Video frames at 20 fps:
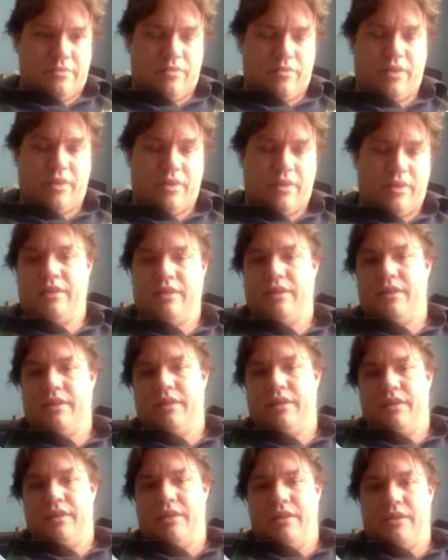Okay,
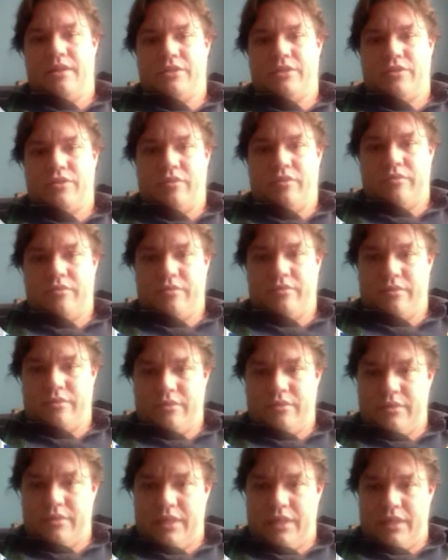and so
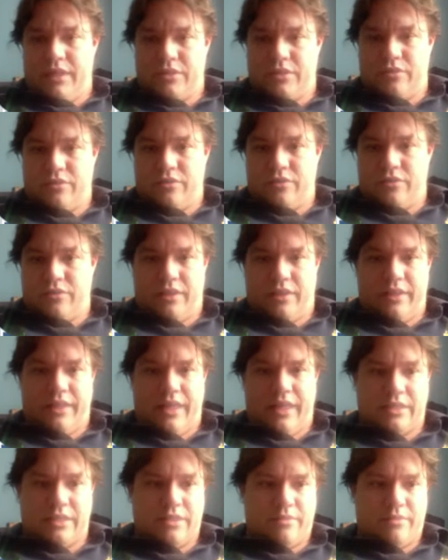let's look at the
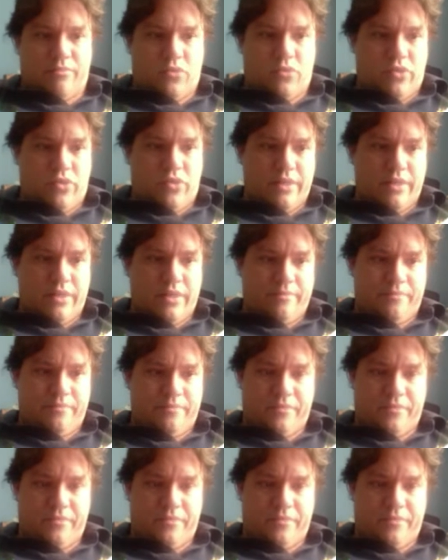next board.